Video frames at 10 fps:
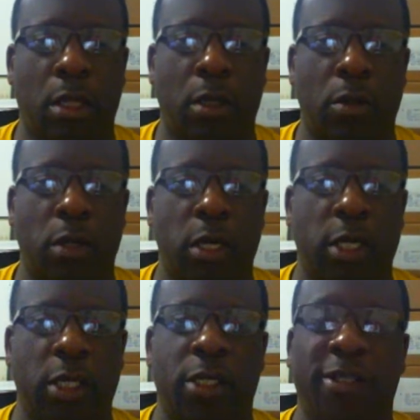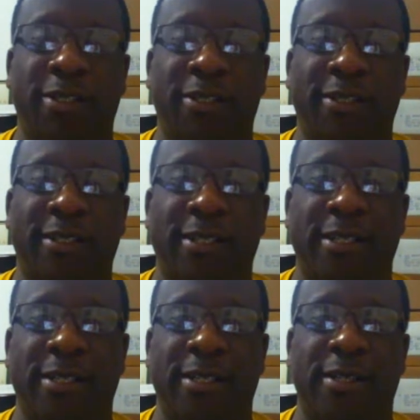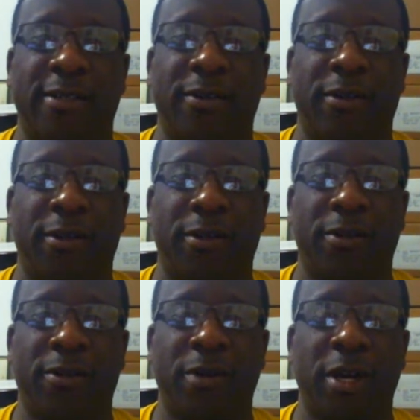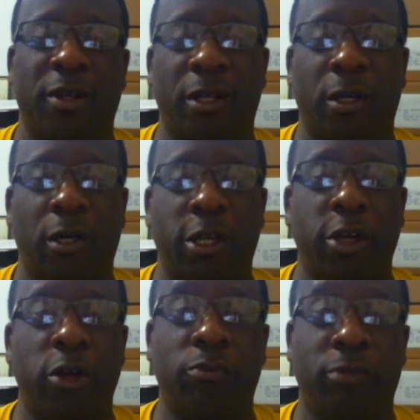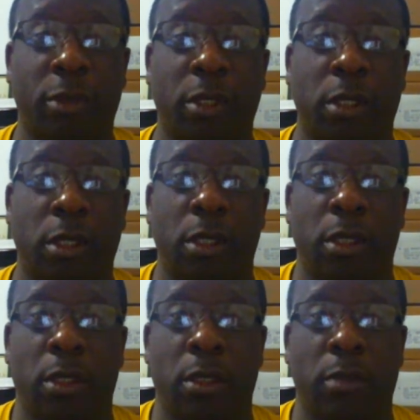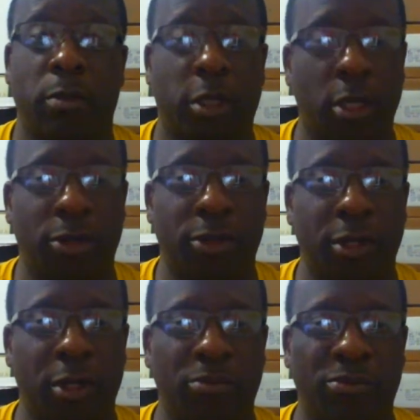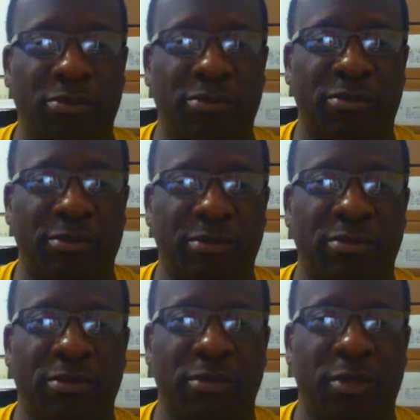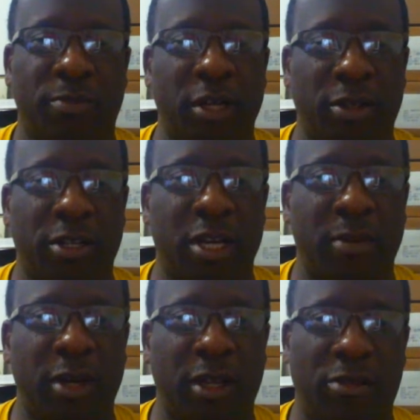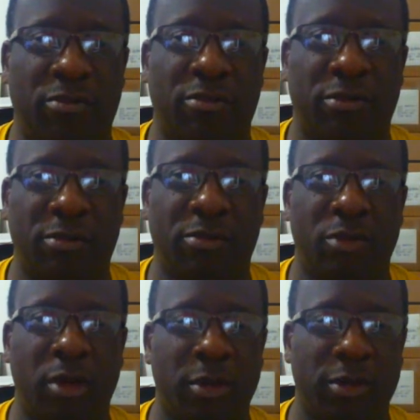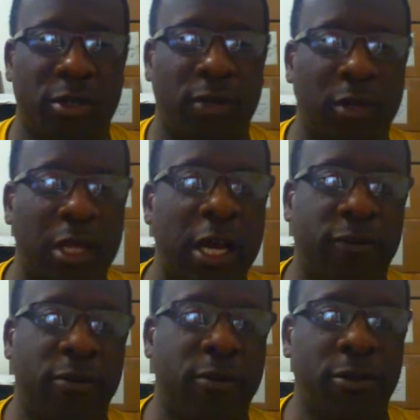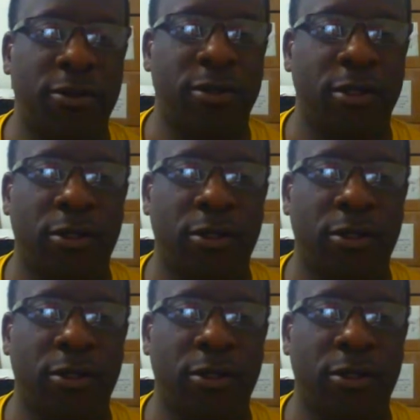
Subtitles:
All right, we're gonna go right along here because it's about time I bring myself live to these